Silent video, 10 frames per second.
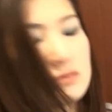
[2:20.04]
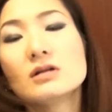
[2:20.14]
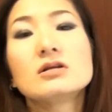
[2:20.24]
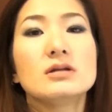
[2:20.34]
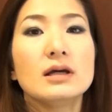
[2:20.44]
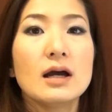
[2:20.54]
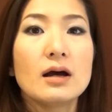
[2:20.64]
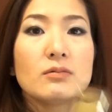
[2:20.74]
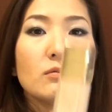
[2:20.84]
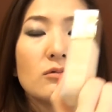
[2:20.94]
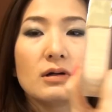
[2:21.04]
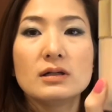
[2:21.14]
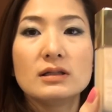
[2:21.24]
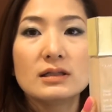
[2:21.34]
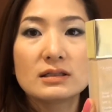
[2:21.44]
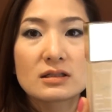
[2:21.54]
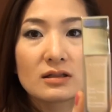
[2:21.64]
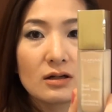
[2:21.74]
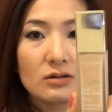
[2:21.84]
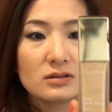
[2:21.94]
well, today I'm wearing this
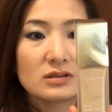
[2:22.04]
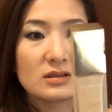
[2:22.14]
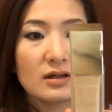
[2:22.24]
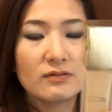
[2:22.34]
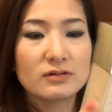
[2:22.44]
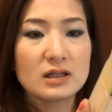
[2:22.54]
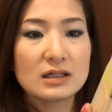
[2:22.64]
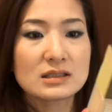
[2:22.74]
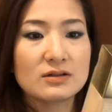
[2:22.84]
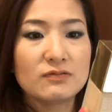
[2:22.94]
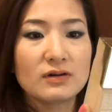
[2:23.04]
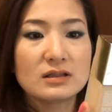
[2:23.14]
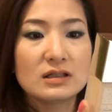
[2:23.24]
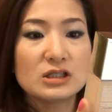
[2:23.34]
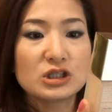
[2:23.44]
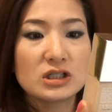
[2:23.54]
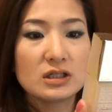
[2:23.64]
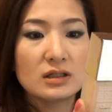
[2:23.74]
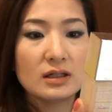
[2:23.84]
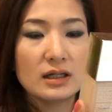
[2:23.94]
Clarins Everlasting
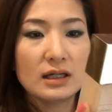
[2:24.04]
Foundation